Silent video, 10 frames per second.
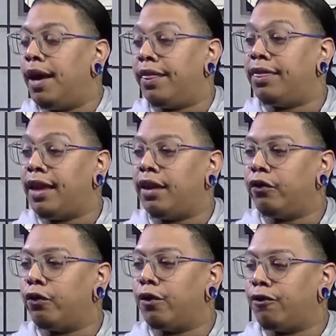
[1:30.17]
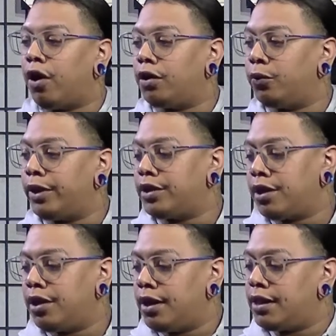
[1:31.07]
a thing for fall and
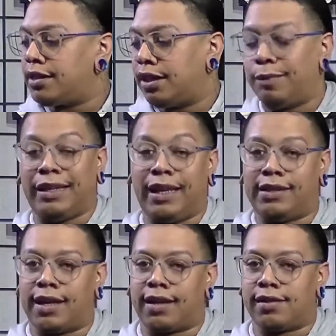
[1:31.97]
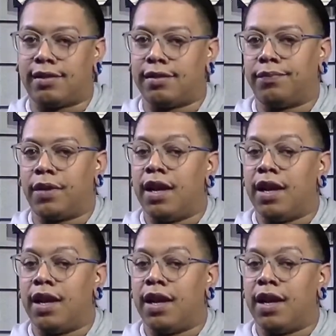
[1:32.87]
winter is going to be latex.